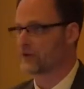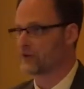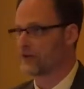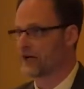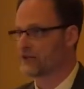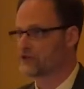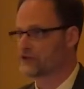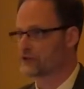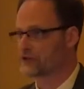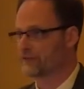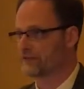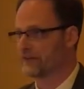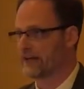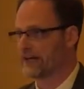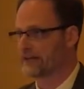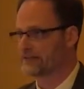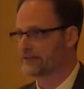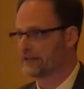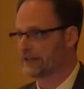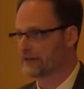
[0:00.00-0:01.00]
the logic
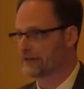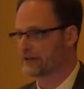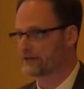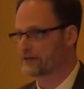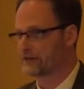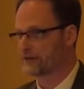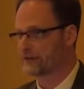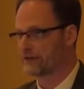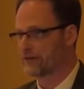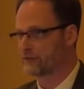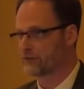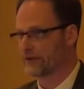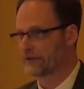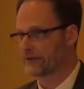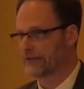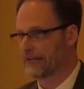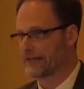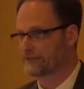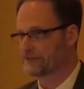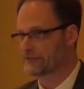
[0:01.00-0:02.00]
and character of what
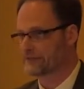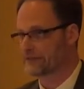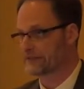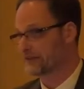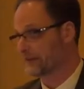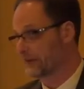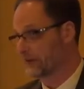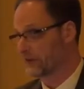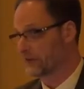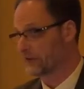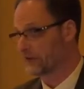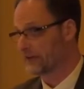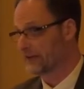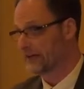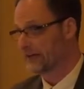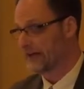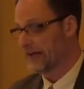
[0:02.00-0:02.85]
came to be called